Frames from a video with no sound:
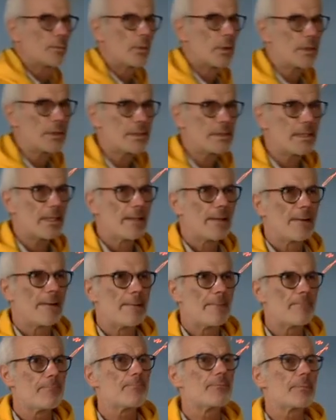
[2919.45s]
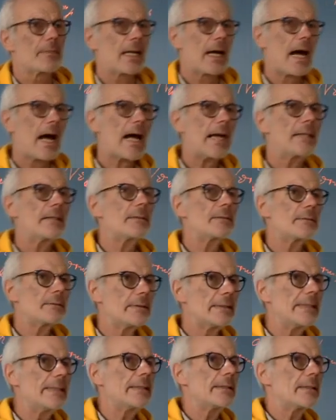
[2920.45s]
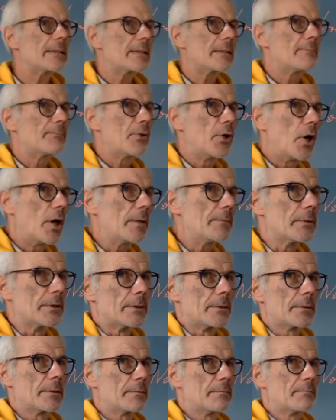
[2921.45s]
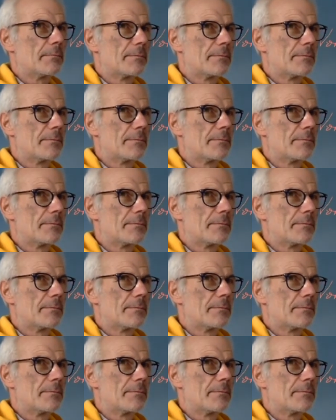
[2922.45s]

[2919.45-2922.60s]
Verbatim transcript: was Ireland needed employment.